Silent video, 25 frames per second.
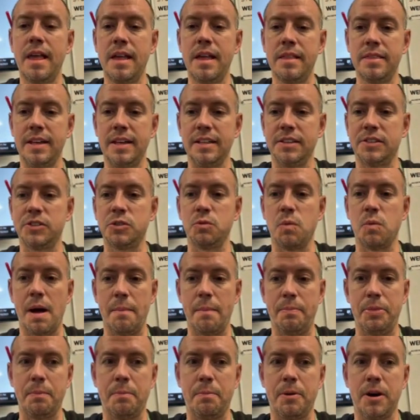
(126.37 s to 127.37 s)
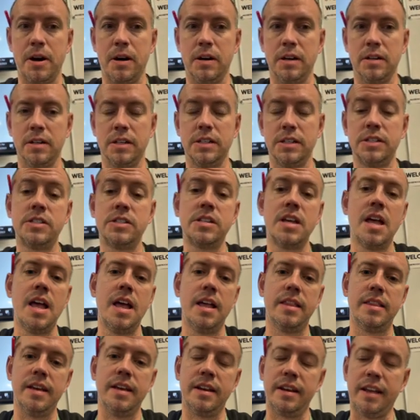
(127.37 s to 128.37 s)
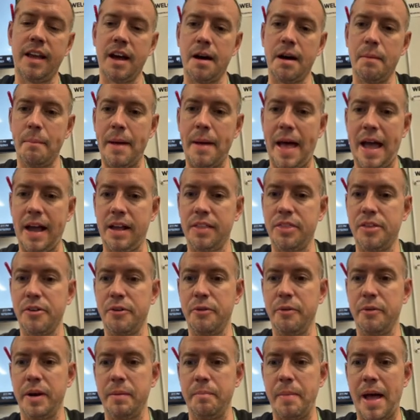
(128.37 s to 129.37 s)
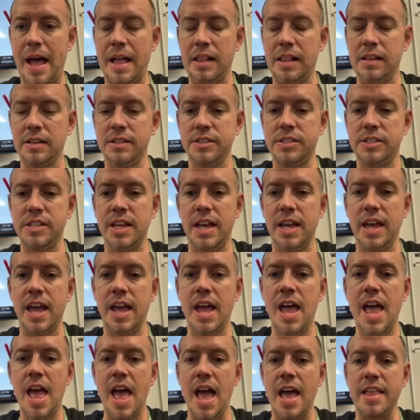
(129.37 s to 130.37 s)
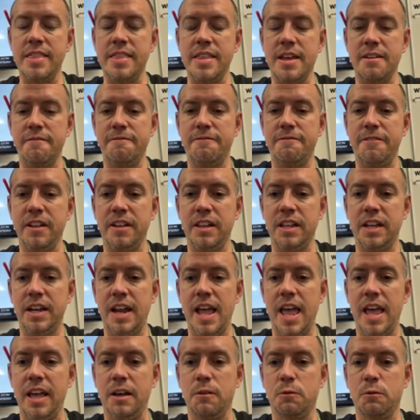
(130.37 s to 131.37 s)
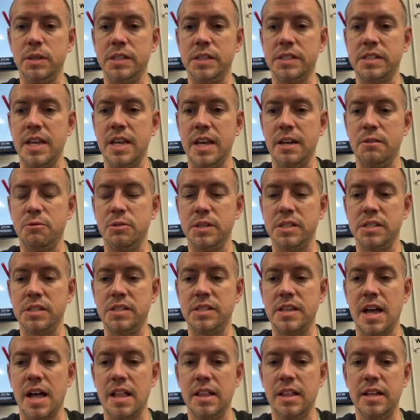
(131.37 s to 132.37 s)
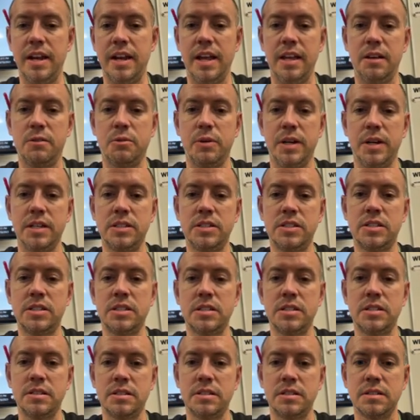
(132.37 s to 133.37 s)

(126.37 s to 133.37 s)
then swap the partners. Then come back through and balance it, and then fill in aqueous, aqueous, solid, aqueous.